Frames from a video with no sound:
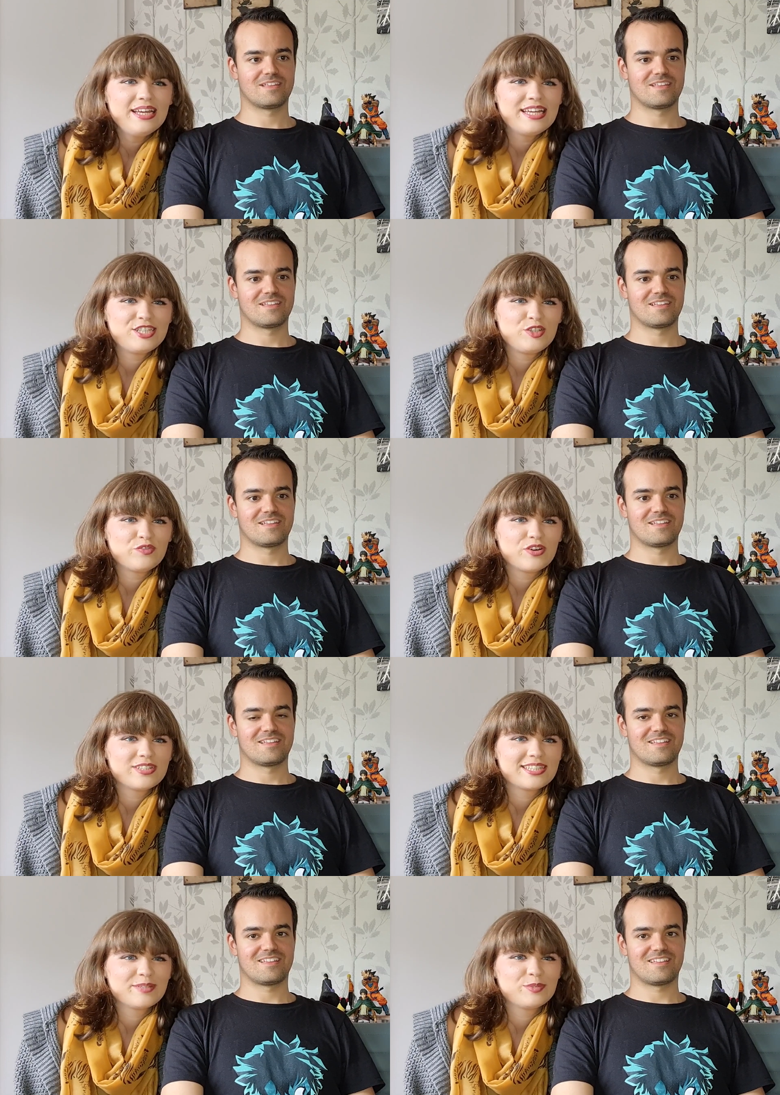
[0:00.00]
Speaker 1: Is she
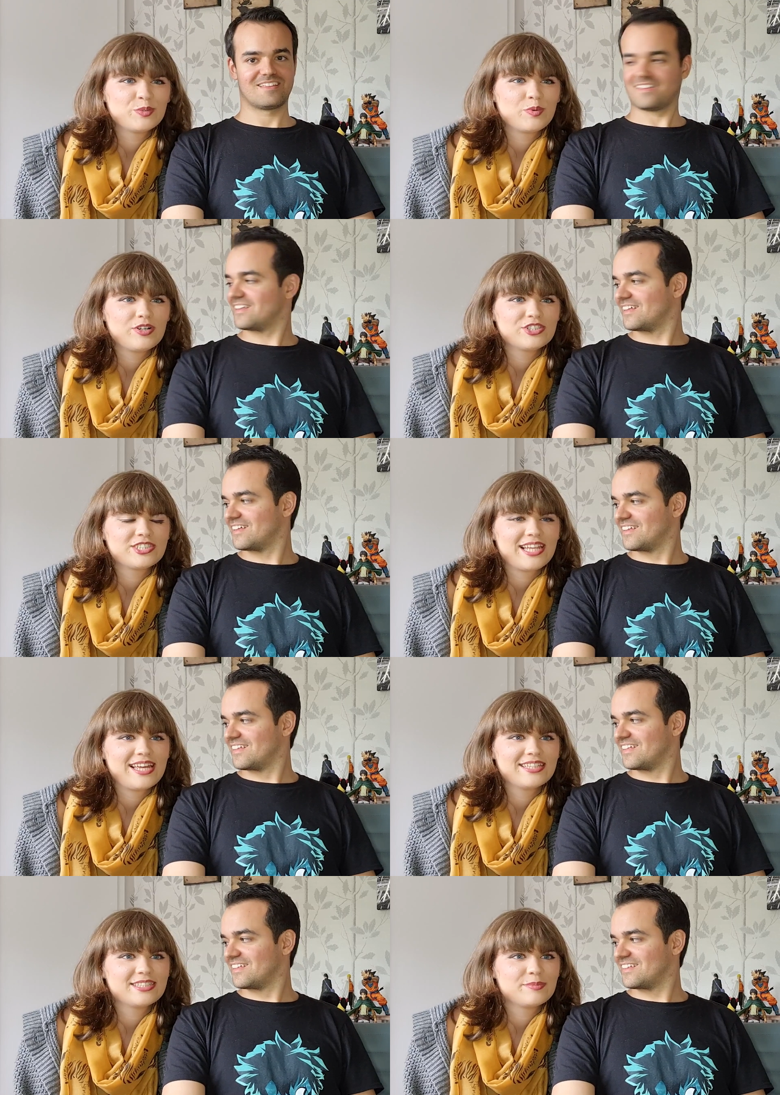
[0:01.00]
forcing him to watch
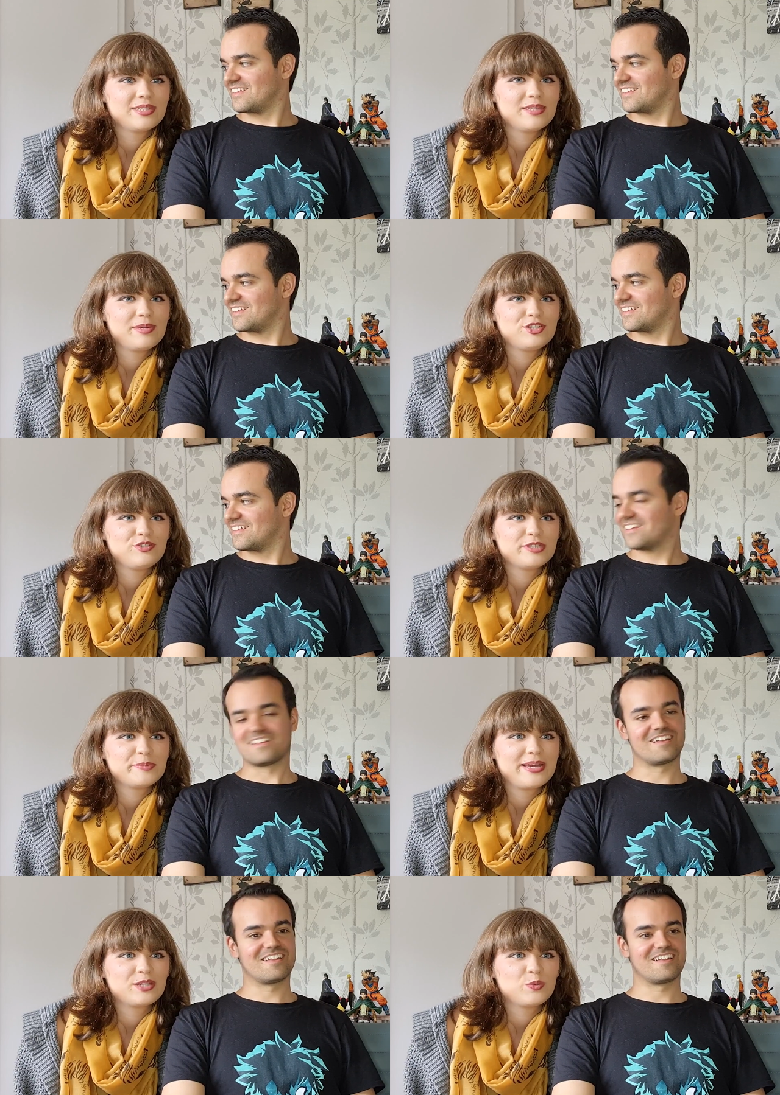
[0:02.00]
like something that makes you respect